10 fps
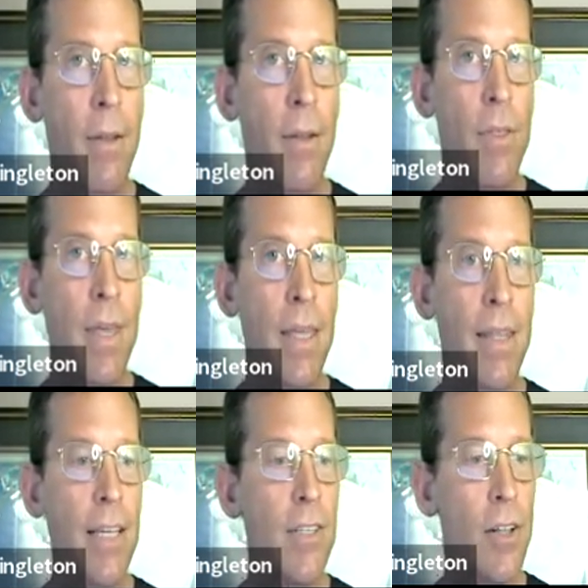Do you think
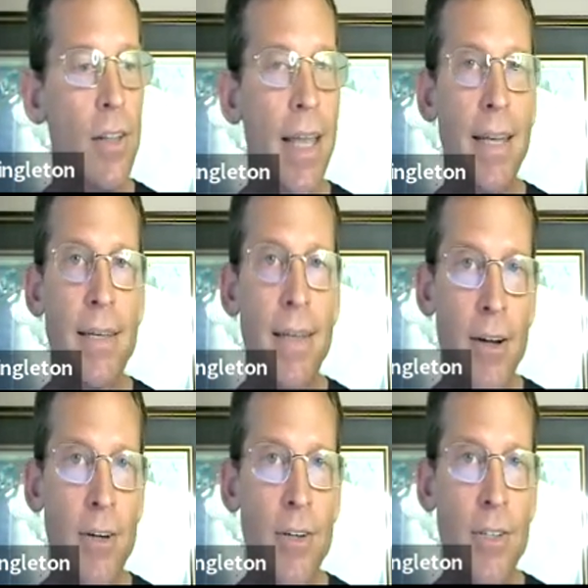these look like
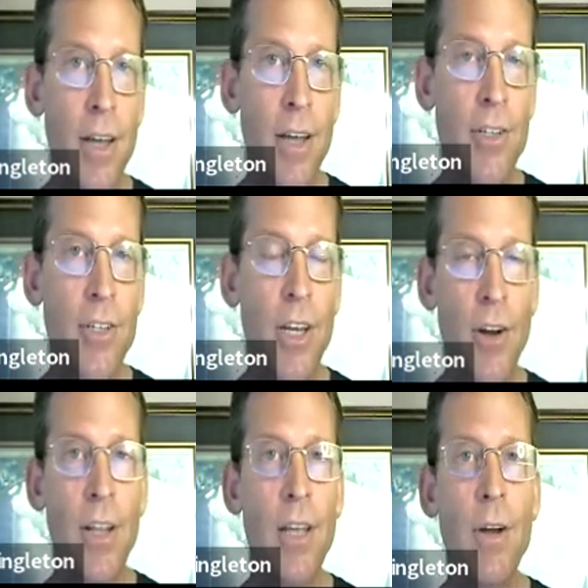debtors on your
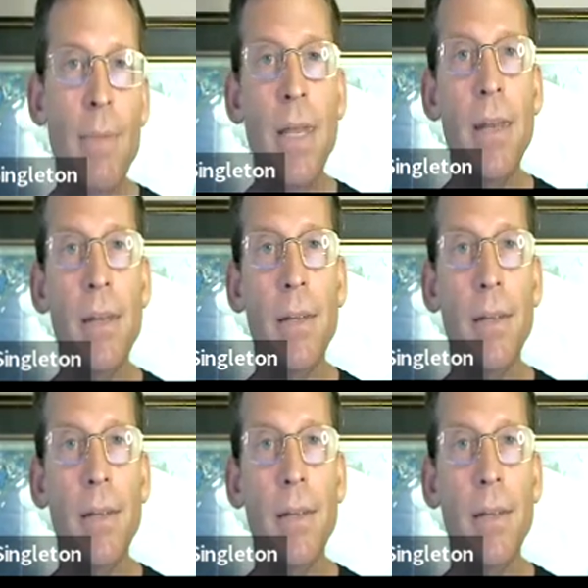security agreement?